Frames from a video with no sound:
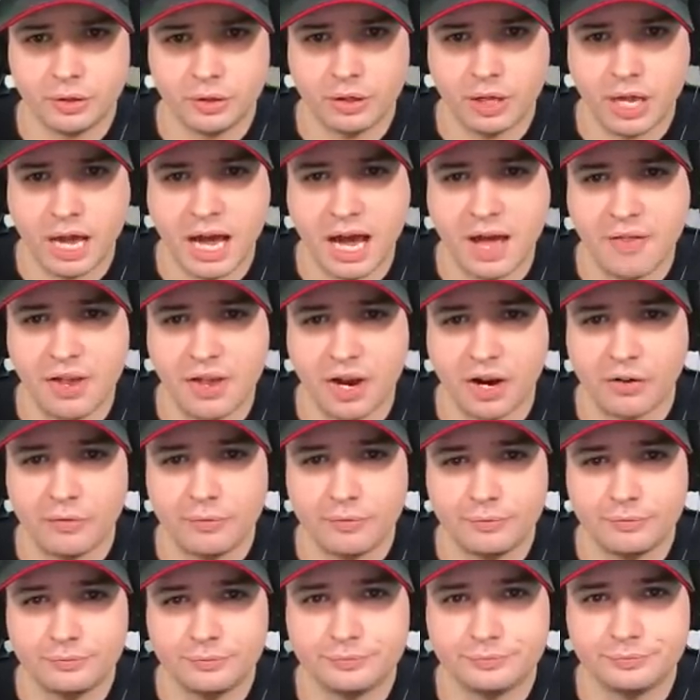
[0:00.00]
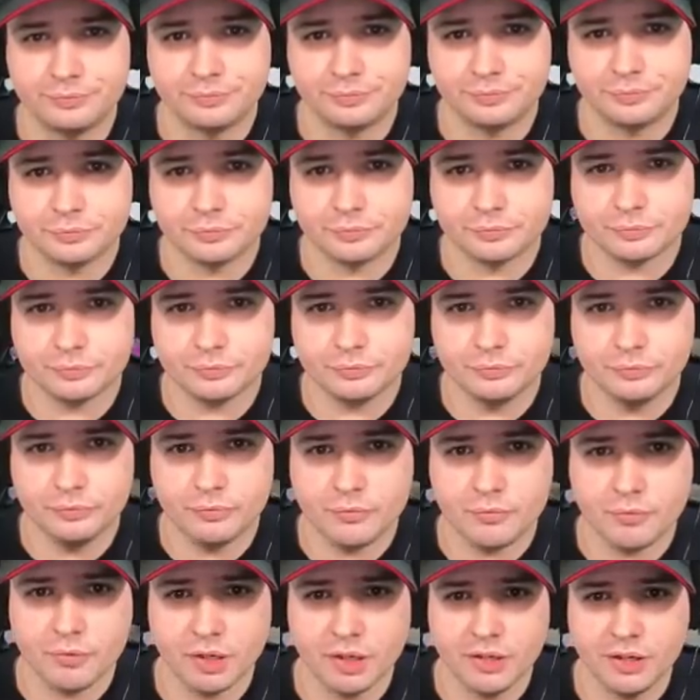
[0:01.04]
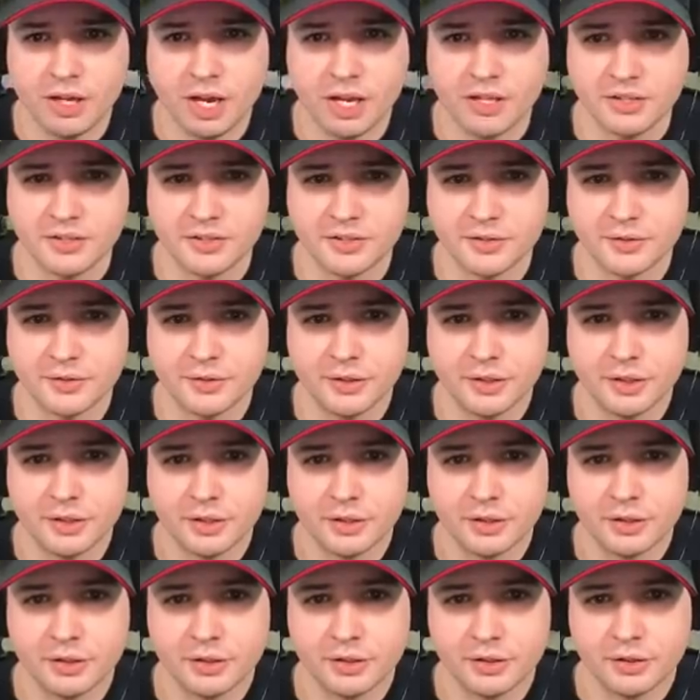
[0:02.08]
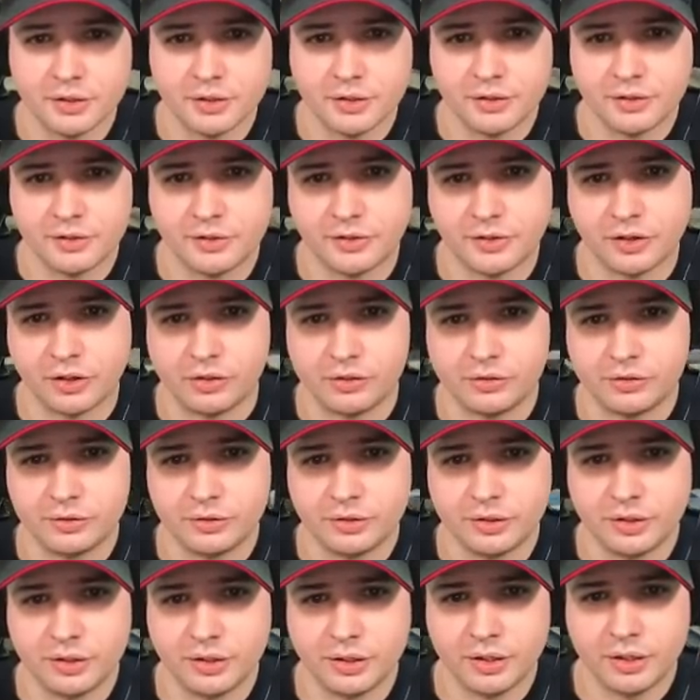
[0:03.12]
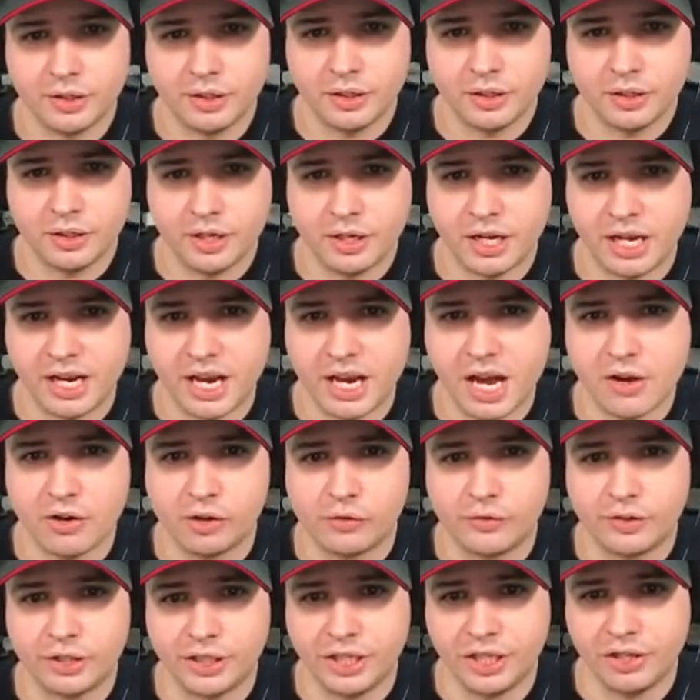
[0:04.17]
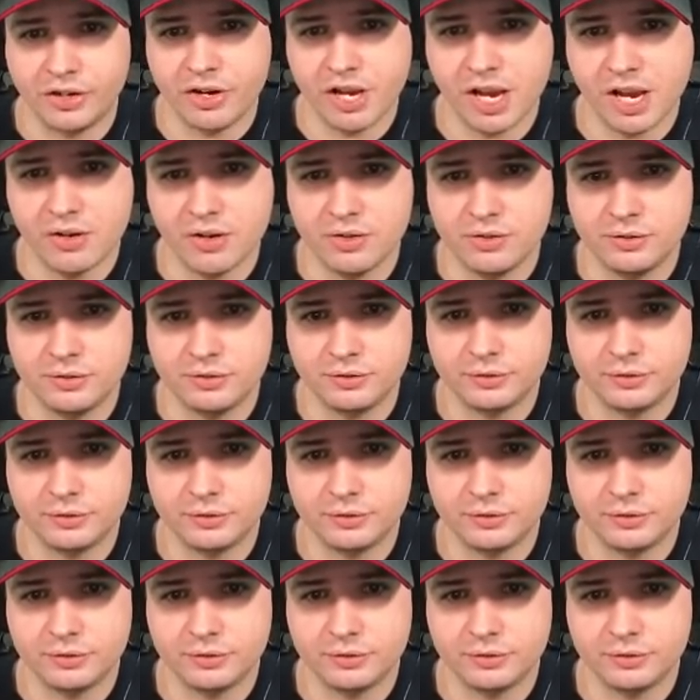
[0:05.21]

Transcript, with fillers: Ah, there. Nice. So. I got over here now.